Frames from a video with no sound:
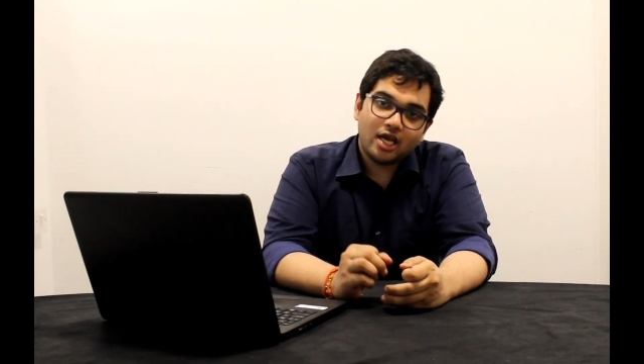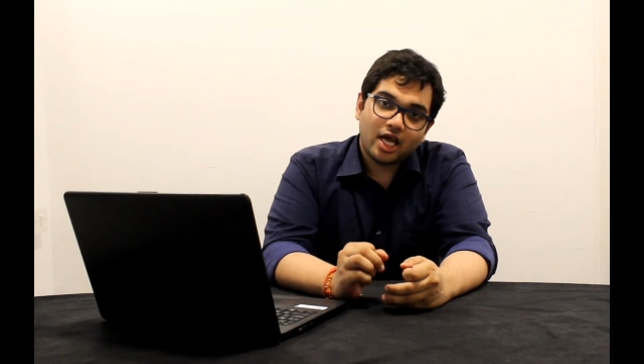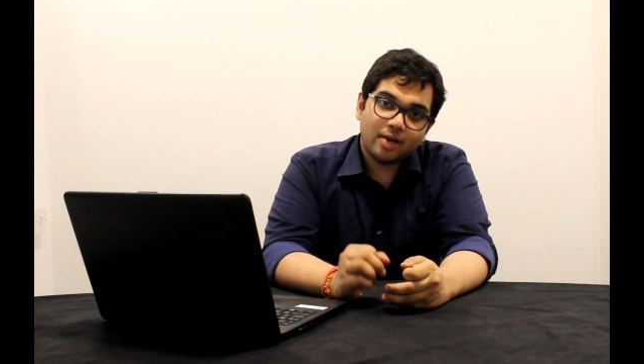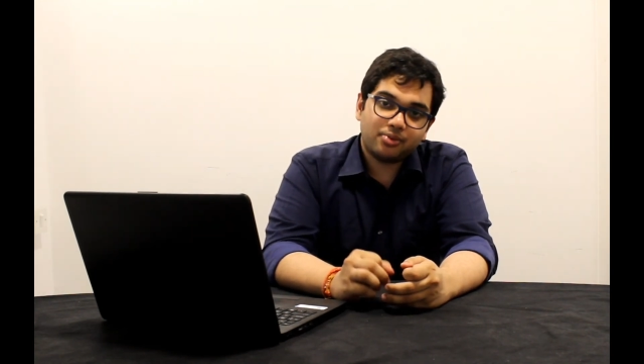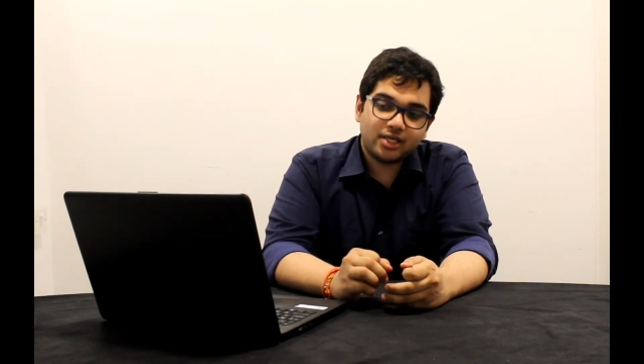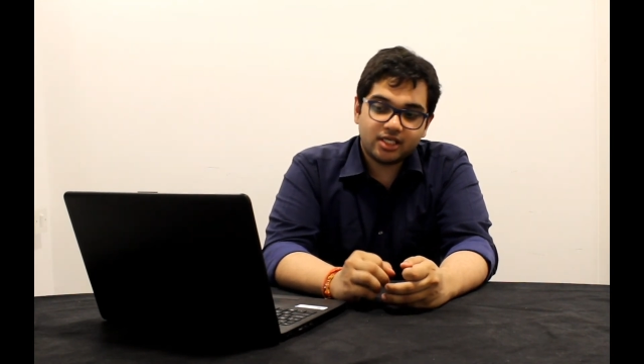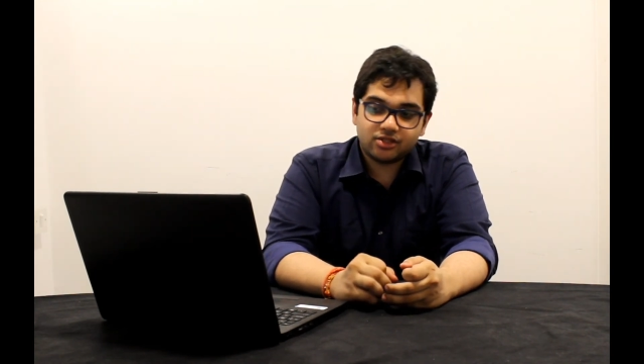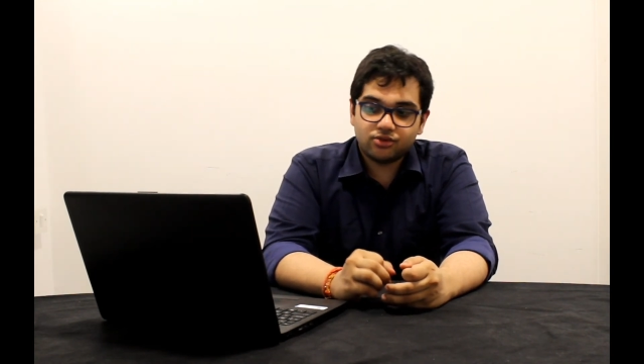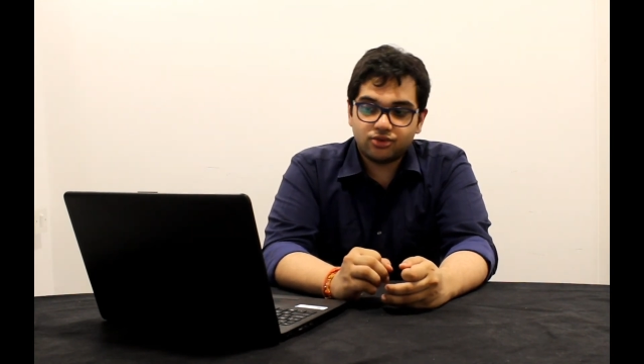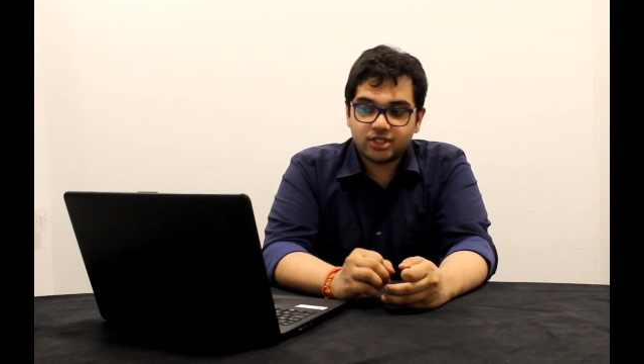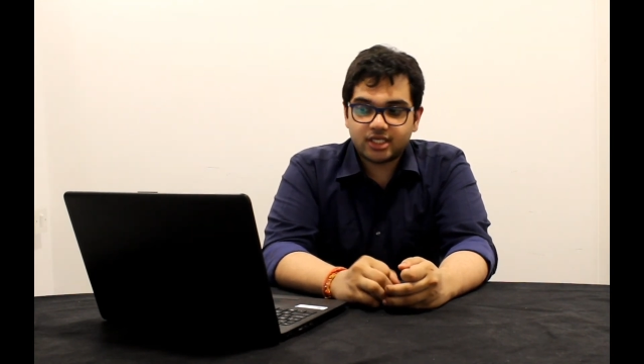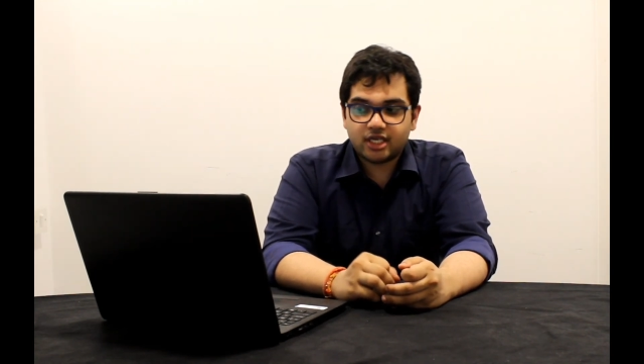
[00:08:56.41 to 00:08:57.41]
and please
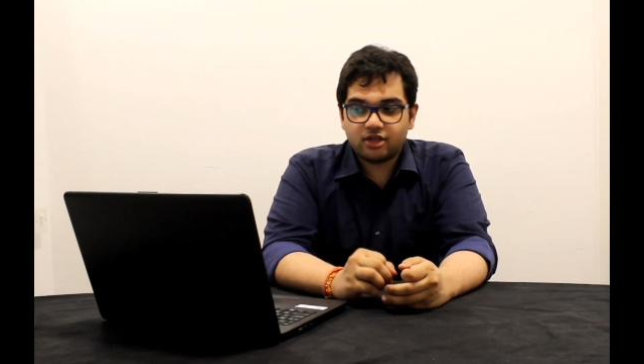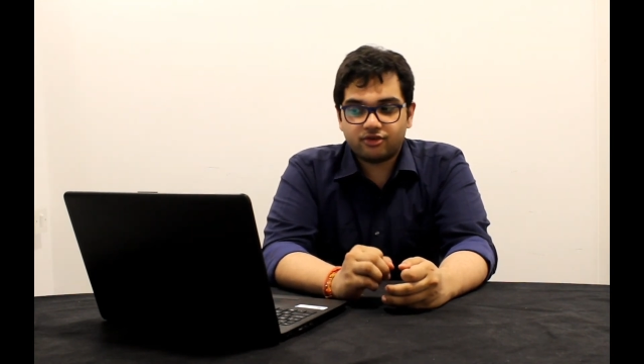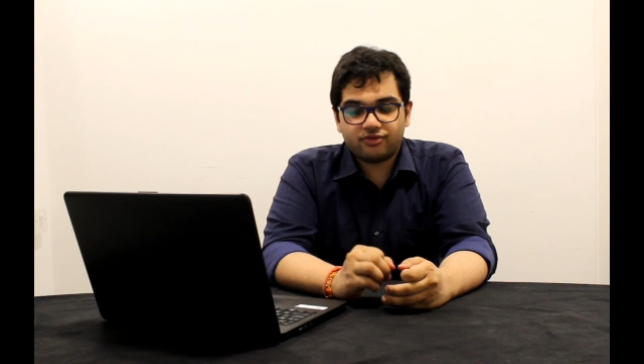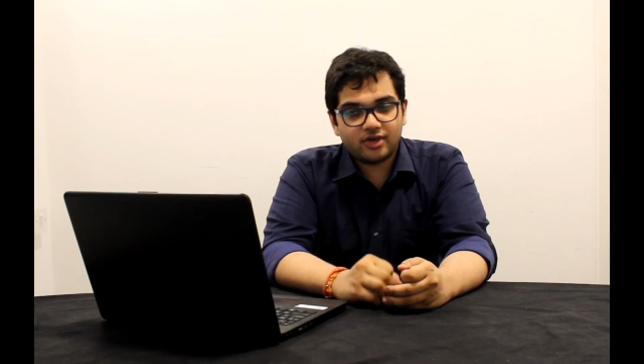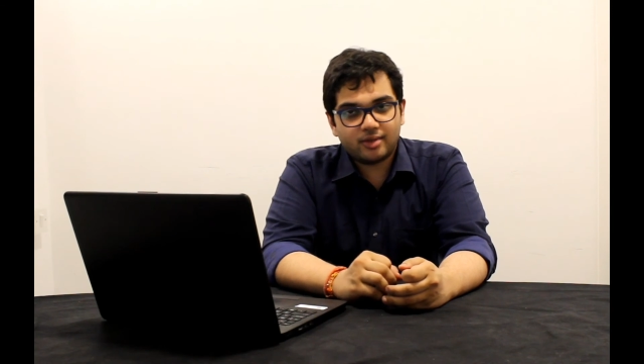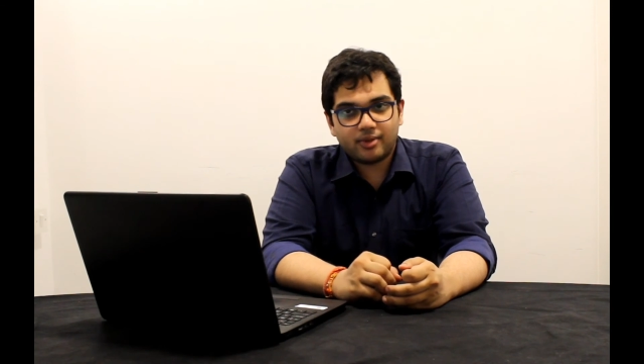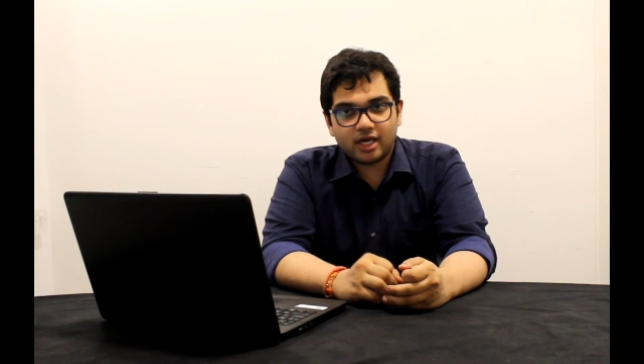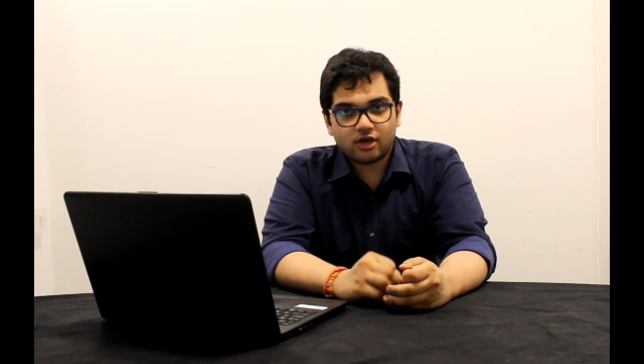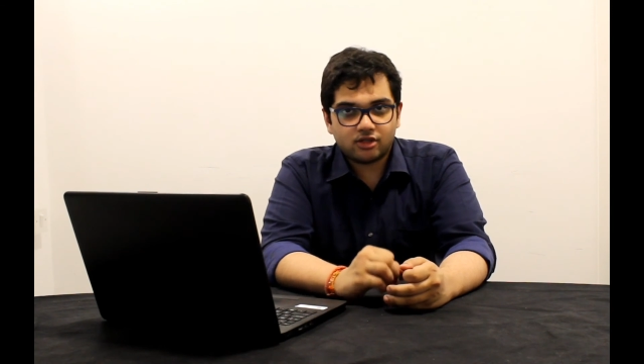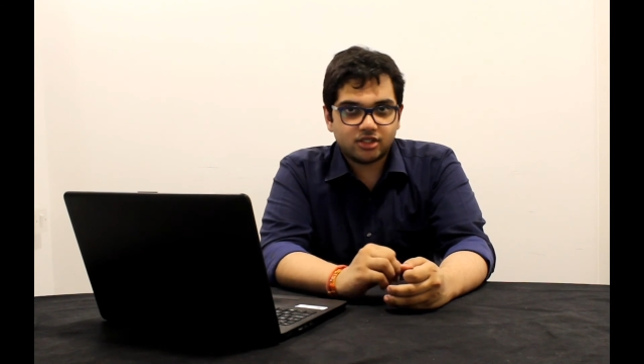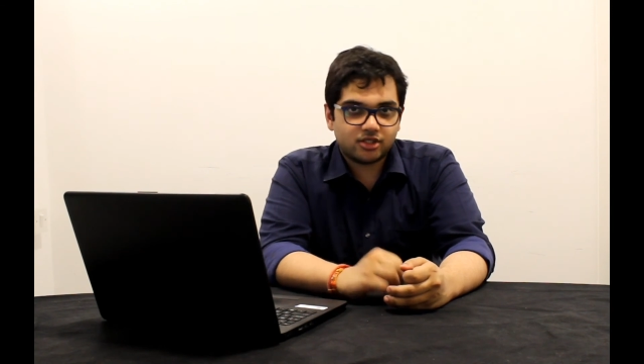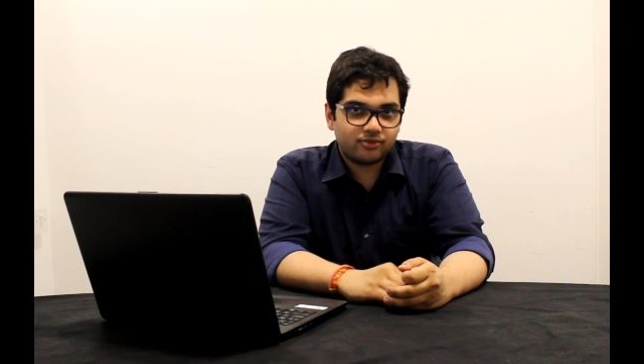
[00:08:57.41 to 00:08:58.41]
do share your feedback
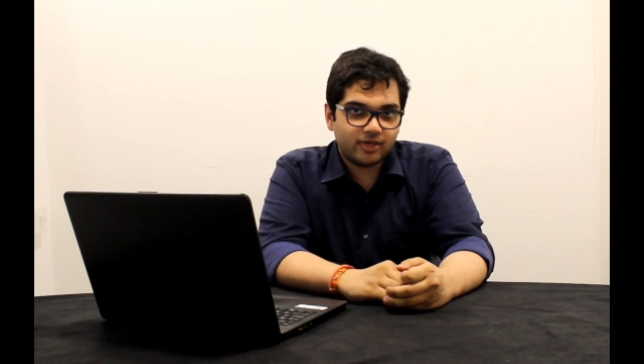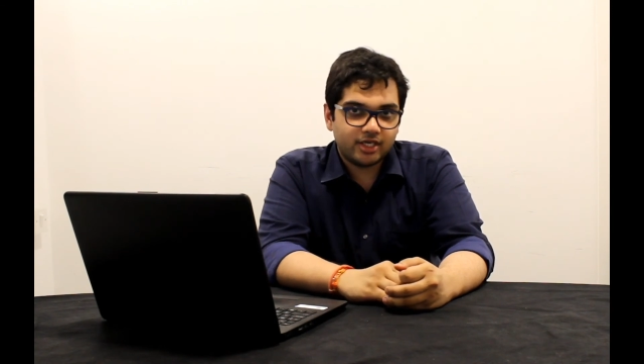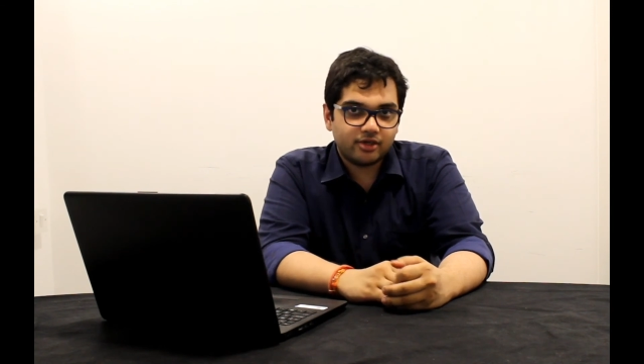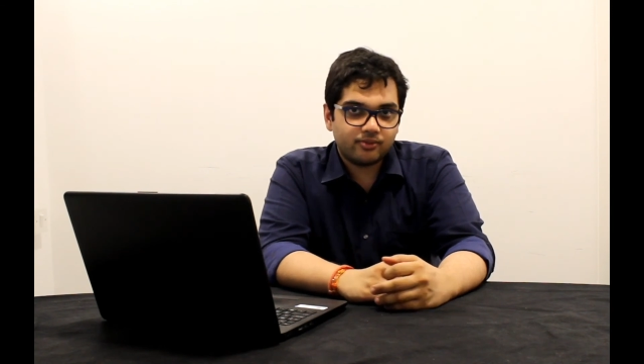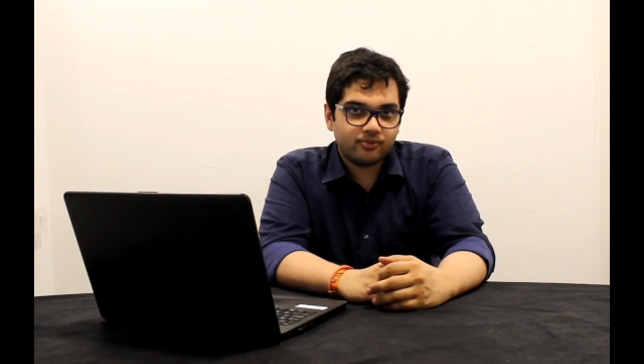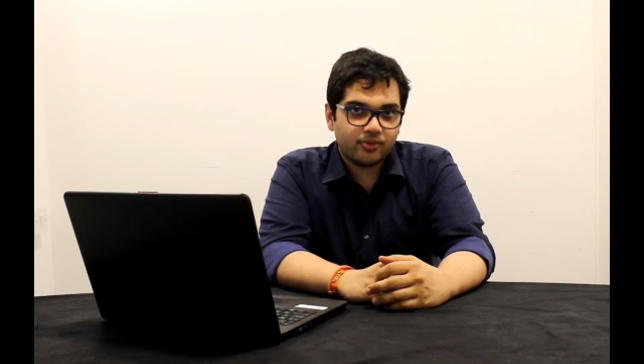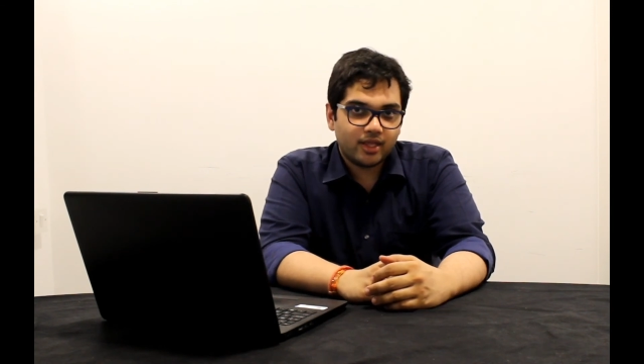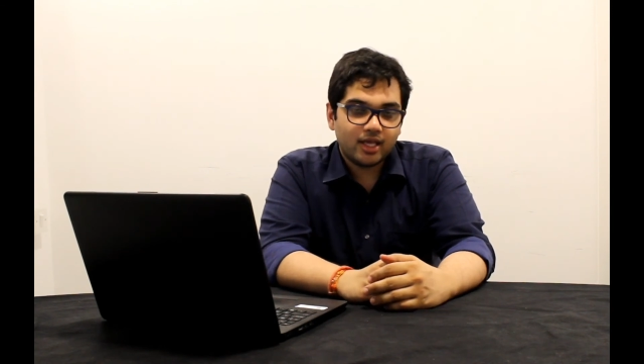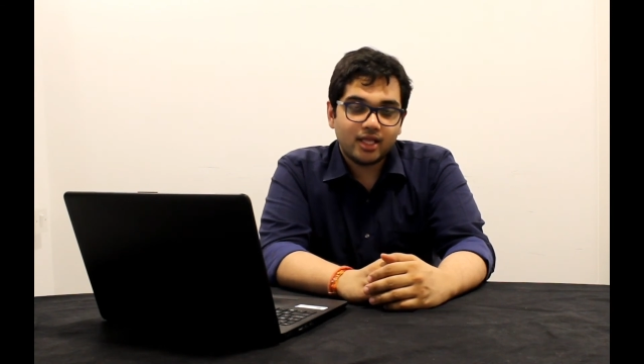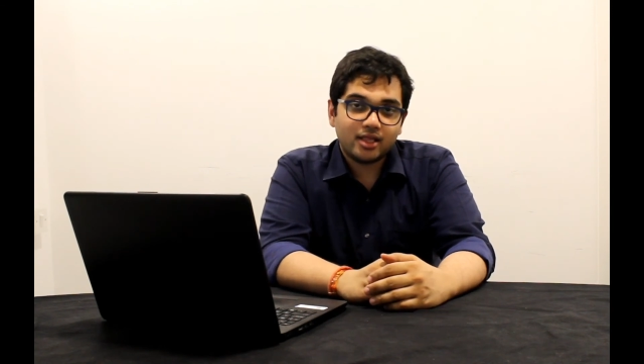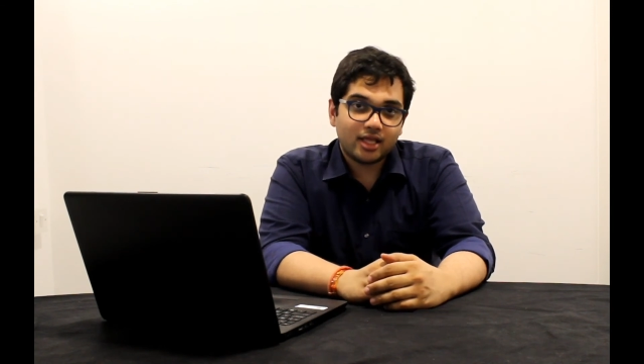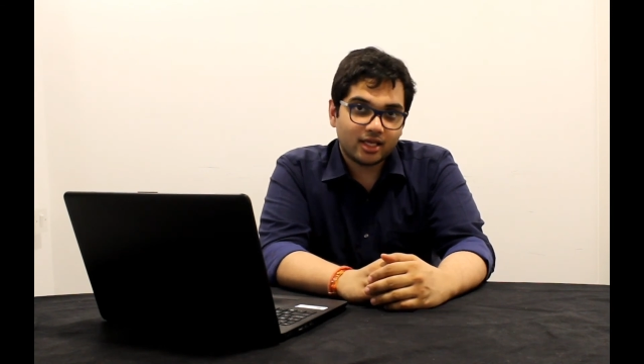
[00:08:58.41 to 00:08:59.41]
on this video.
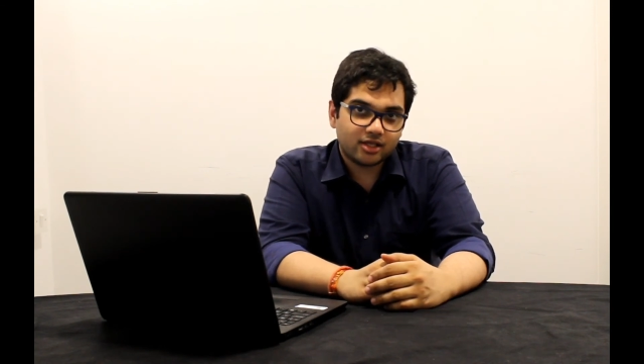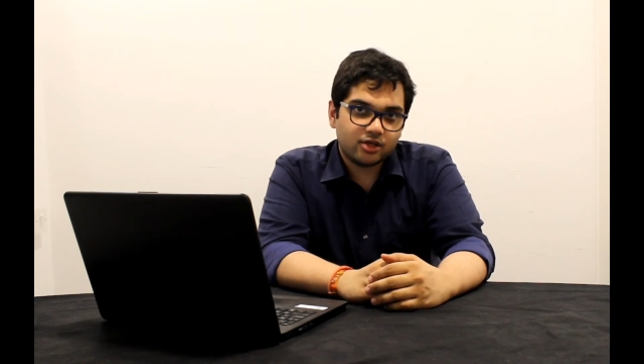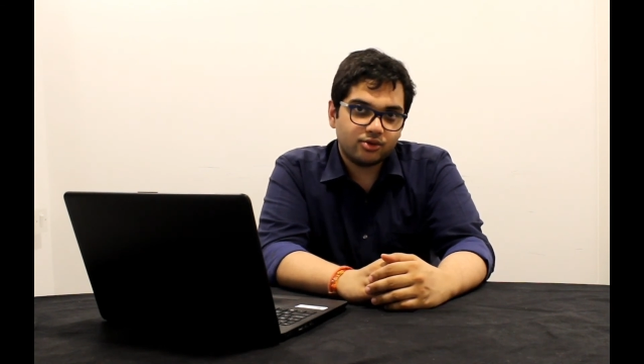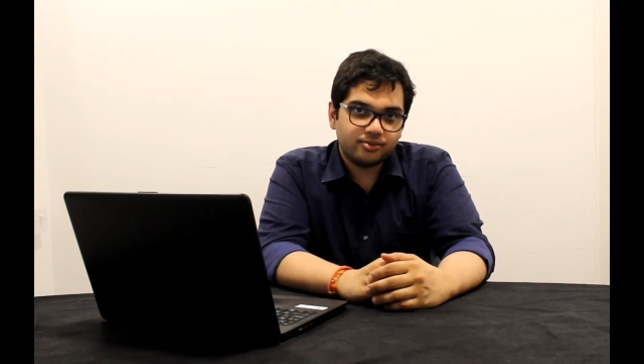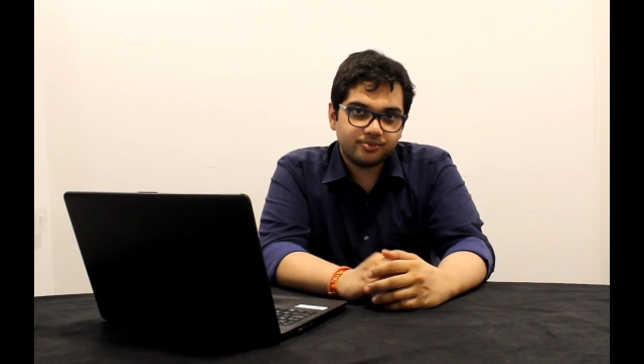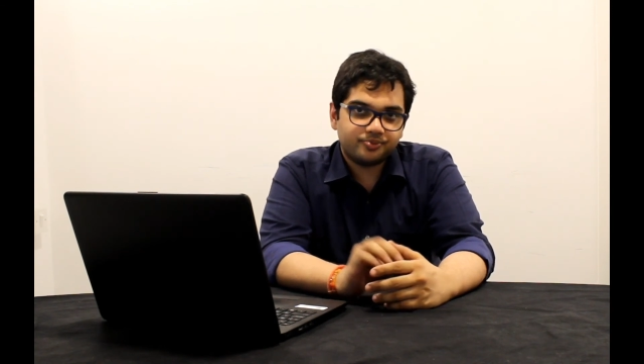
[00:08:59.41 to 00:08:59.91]
Thank you.